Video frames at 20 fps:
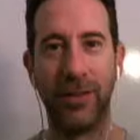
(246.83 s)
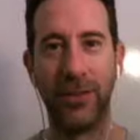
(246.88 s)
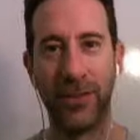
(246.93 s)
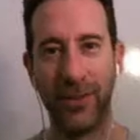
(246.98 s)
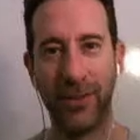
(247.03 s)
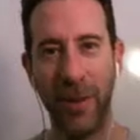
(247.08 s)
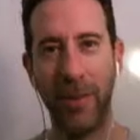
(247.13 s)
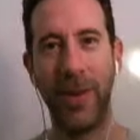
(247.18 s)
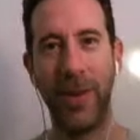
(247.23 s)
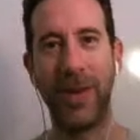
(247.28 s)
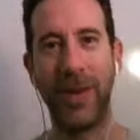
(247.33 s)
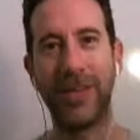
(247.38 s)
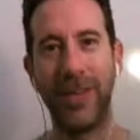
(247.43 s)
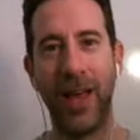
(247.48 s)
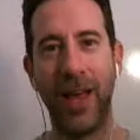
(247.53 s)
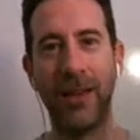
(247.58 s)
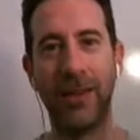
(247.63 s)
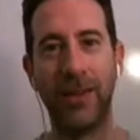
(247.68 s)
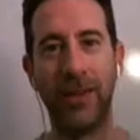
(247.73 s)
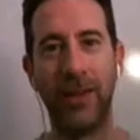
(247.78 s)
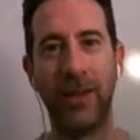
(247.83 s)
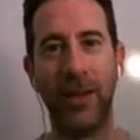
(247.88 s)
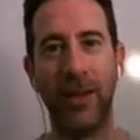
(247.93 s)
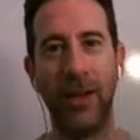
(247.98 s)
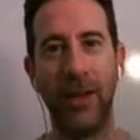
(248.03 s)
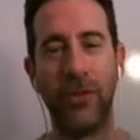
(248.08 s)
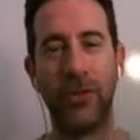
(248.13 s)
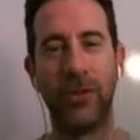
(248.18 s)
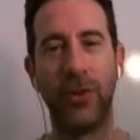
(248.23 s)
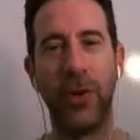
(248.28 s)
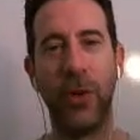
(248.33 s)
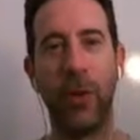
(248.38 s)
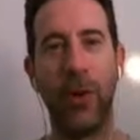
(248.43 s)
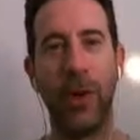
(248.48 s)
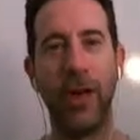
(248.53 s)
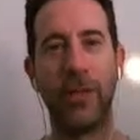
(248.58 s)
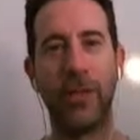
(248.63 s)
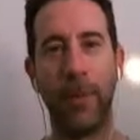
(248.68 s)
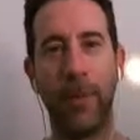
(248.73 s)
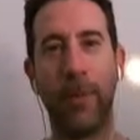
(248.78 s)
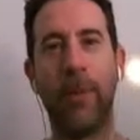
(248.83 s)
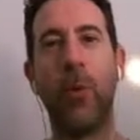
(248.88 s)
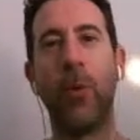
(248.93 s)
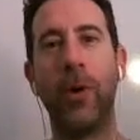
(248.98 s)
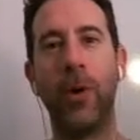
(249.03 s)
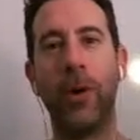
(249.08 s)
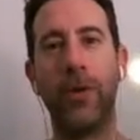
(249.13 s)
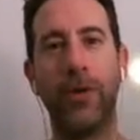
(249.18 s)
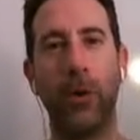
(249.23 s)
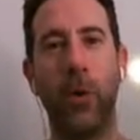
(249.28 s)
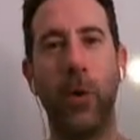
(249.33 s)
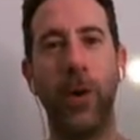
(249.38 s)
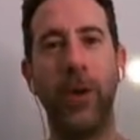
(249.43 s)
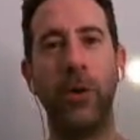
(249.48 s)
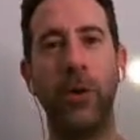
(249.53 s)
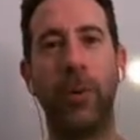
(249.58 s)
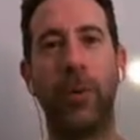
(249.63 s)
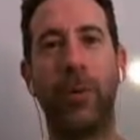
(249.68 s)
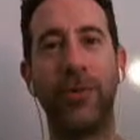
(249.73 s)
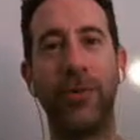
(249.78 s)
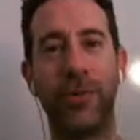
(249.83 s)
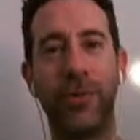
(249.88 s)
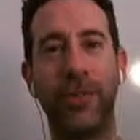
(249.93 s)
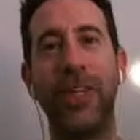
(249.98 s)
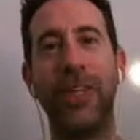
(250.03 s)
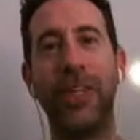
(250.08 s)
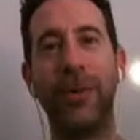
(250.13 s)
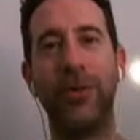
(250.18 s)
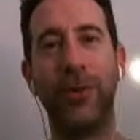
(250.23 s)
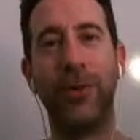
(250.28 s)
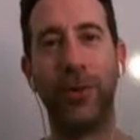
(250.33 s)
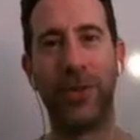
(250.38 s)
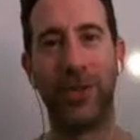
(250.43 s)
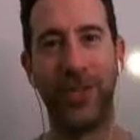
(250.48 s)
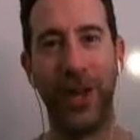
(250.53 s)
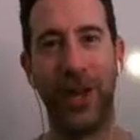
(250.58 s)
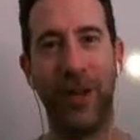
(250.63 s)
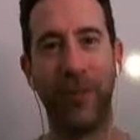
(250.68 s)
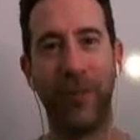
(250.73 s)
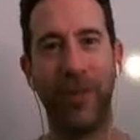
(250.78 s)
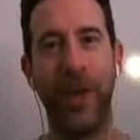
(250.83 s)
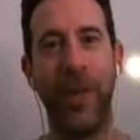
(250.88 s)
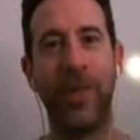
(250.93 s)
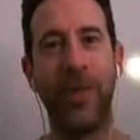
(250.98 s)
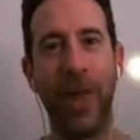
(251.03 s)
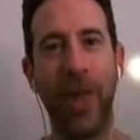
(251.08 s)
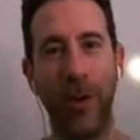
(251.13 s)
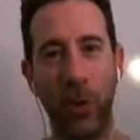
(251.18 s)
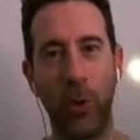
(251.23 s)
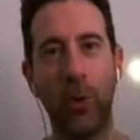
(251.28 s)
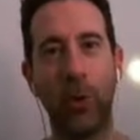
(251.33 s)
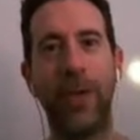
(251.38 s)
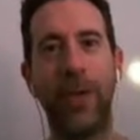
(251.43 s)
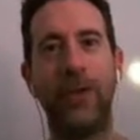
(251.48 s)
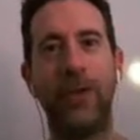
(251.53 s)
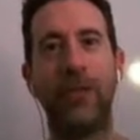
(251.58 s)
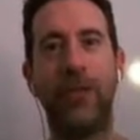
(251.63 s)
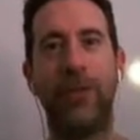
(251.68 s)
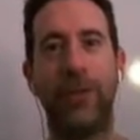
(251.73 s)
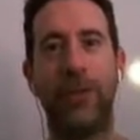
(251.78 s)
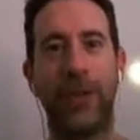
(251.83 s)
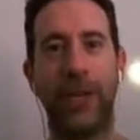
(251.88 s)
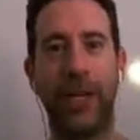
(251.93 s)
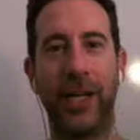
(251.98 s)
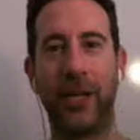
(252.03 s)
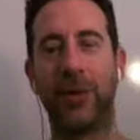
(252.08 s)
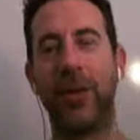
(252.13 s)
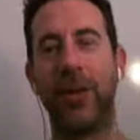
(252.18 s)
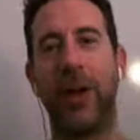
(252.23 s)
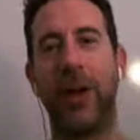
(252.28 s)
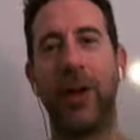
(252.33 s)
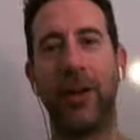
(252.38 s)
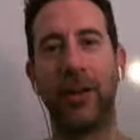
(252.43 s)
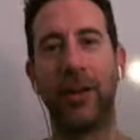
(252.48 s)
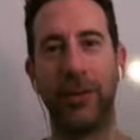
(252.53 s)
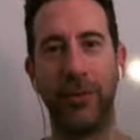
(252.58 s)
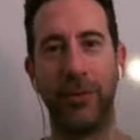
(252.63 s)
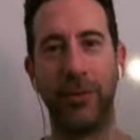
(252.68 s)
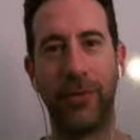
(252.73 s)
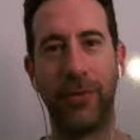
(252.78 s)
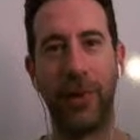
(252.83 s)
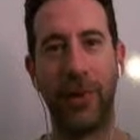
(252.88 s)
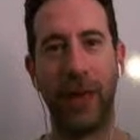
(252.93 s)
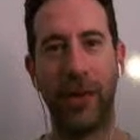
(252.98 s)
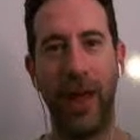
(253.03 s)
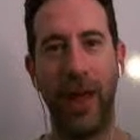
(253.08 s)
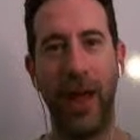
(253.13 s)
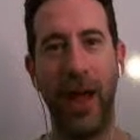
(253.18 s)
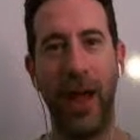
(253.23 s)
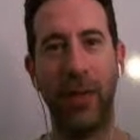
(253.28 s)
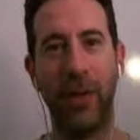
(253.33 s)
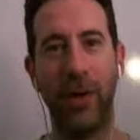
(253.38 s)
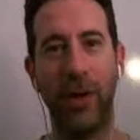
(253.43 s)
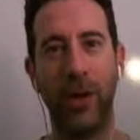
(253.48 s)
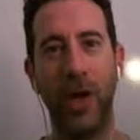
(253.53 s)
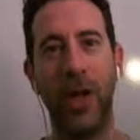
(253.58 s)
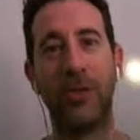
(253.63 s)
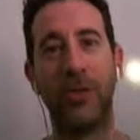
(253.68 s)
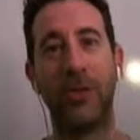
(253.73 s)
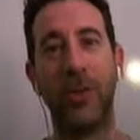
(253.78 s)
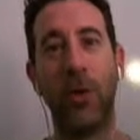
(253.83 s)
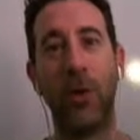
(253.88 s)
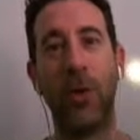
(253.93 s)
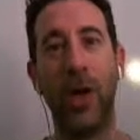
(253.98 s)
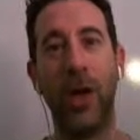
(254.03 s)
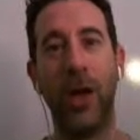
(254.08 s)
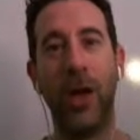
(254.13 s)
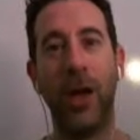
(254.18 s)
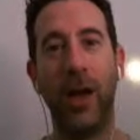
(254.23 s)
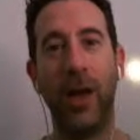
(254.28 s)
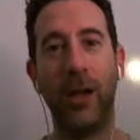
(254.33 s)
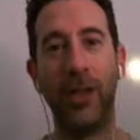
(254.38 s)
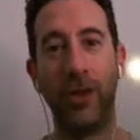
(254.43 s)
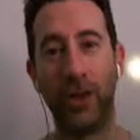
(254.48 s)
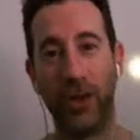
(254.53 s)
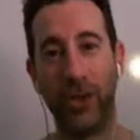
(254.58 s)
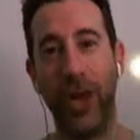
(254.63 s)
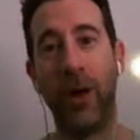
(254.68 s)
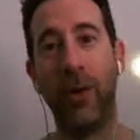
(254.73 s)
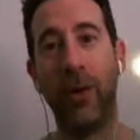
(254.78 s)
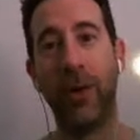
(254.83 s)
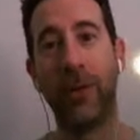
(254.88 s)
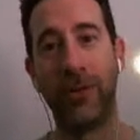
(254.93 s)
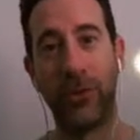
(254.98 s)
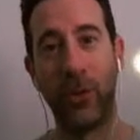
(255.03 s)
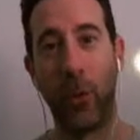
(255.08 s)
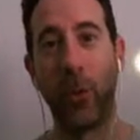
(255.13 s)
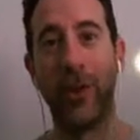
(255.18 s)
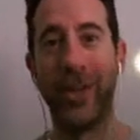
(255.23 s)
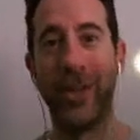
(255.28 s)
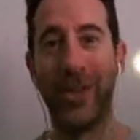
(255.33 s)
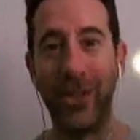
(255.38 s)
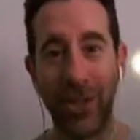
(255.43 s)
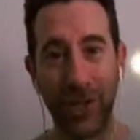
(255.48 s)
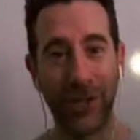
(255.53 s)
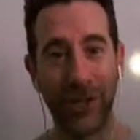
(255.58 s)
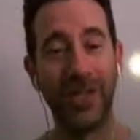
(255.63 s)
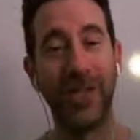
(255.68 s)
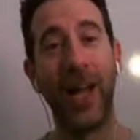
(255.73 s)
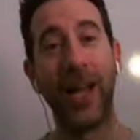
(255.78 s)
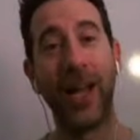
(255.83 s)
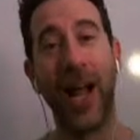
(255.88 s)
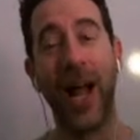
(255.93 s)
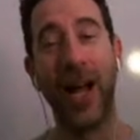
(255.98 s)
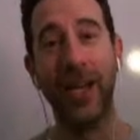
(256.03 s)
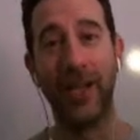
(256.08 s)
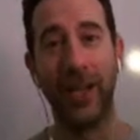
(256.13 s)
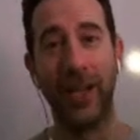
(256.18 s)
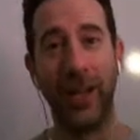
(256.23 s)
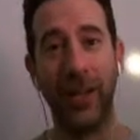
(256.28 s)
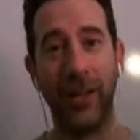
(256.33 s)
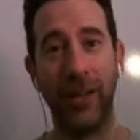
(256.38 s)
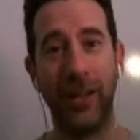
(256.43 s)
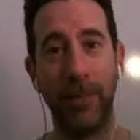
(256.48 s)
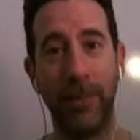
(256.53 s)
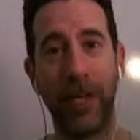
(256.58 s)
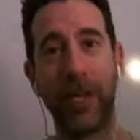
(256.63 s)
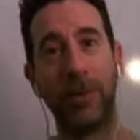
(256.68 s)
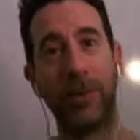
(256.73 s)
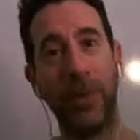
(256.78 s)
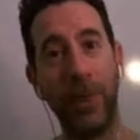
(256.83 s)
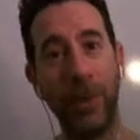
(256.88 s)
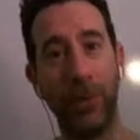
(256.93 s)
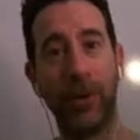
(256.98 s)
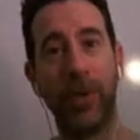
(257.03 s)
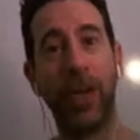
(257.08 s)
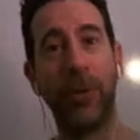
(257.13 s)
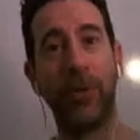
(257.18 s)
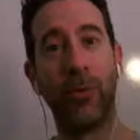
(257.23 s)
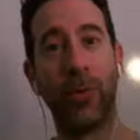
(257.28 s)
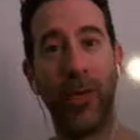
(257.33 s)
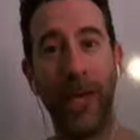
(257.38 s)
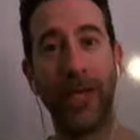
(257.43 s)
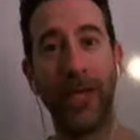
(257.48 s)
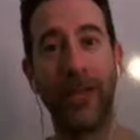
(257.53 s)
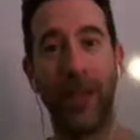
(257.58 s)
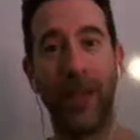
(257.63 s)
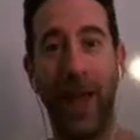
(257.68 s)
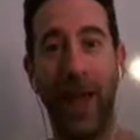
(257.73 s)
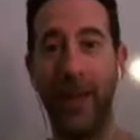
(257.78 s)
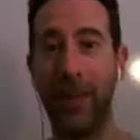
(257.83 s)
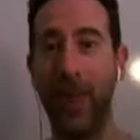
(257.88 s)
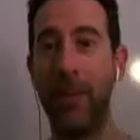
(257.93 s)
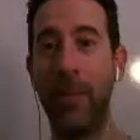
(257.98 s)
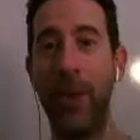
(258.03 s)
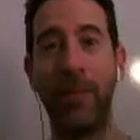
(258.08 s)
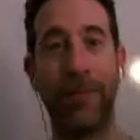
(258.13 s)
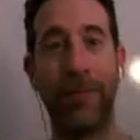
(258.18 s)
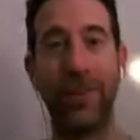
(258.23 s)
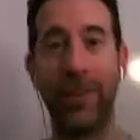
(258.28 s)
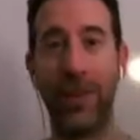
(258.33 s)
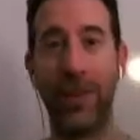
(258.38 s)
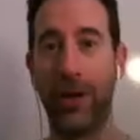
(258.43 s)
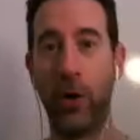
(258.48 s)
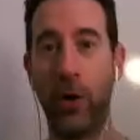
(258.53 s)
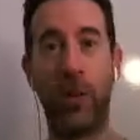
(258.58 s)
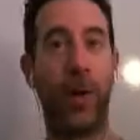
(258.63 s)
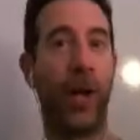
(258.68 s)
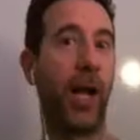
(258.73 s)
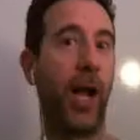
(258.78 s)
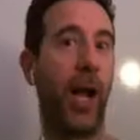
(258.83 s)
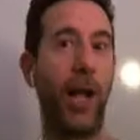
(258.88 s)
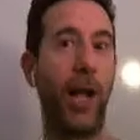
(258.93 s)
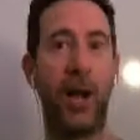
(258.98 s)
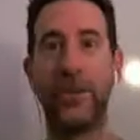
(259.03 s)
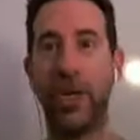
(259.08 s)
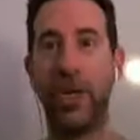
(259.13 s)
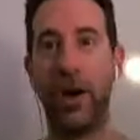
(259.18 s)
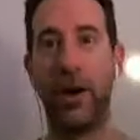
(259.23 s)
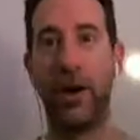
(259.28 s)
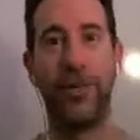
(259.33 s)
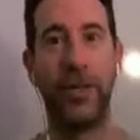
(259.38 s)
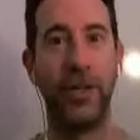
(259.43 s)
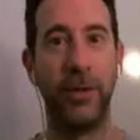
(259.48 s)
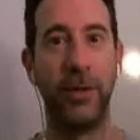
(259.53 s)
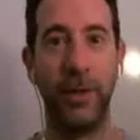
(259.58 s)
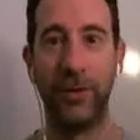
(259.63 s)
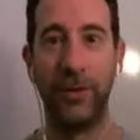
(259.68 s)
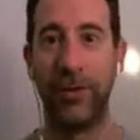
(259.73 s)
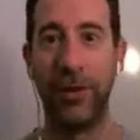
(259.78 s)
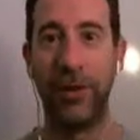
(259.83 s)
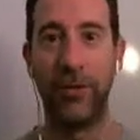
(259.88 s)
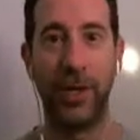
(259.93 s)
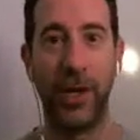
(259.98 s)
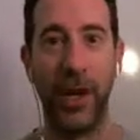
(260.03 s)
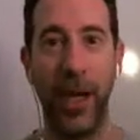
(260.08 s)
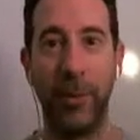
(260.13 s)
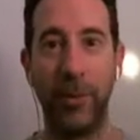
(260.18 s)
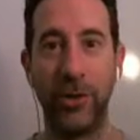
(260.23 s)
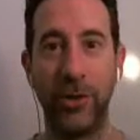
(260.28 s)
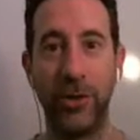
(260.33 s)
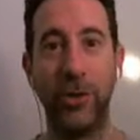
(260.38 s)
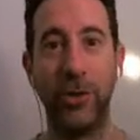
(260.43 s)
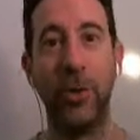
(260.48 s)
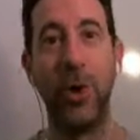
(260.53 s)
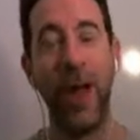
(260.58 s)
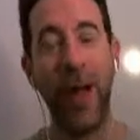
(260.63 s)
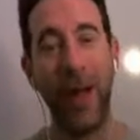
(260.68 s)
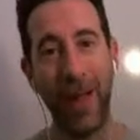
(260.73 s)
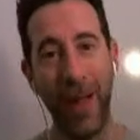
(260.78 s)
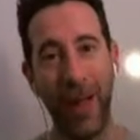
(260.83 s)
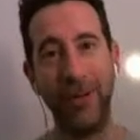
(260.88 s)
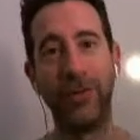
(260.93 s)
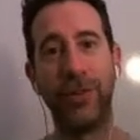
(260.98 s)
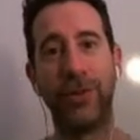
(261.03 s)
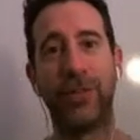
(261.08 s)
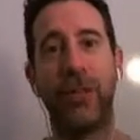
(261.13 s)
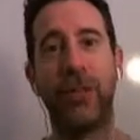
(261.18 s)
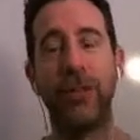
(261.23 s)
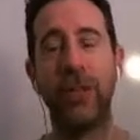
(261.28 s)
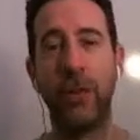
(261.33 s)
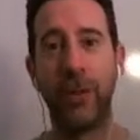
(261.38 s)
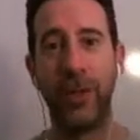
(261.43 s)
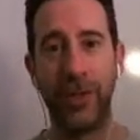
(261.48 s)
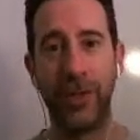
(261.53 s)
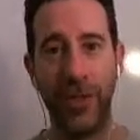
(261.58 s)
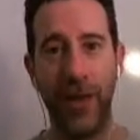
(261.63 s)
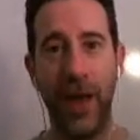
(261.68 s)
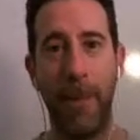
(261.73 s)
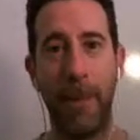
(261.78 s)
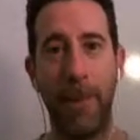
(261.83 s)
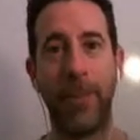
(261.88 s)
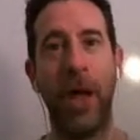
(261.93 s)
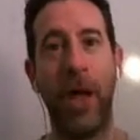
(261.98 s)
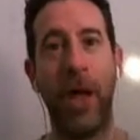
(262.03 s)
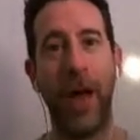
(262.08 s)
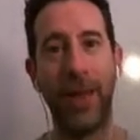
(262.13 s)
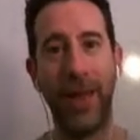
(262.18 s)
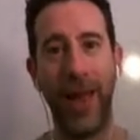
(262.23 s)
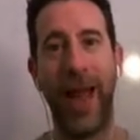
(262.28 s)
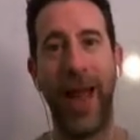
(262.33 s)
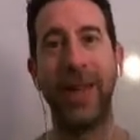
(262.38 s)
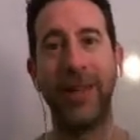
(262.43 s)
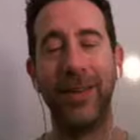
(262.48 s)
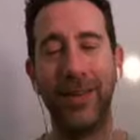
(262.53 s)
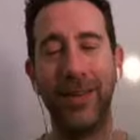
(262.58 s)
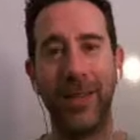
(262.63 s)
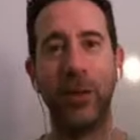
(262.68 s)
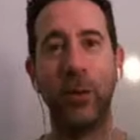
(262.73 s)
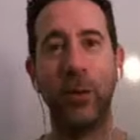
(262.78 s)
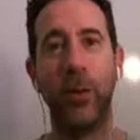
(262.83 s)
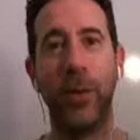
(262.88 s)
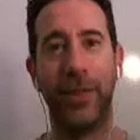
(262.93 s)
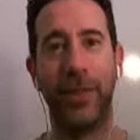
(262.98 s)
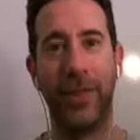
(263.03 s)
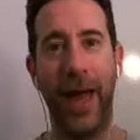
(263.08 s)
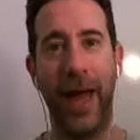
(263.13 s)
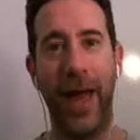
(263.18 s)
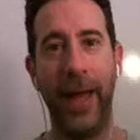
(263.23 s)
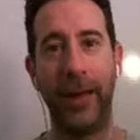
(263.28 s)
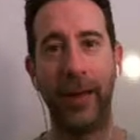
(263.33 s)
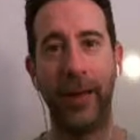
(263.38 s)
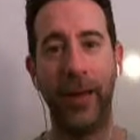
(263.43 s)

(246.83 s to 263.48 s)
Does that make sense? So it's important the way you perceive yourself and who it is you feel like you're talking to in front of the camera. So you share a story just like I did, because people can relate to that. They may feel like, oh my God, I'm terrified to be in front of a camera too. I've just given you a tip on how to deal with that.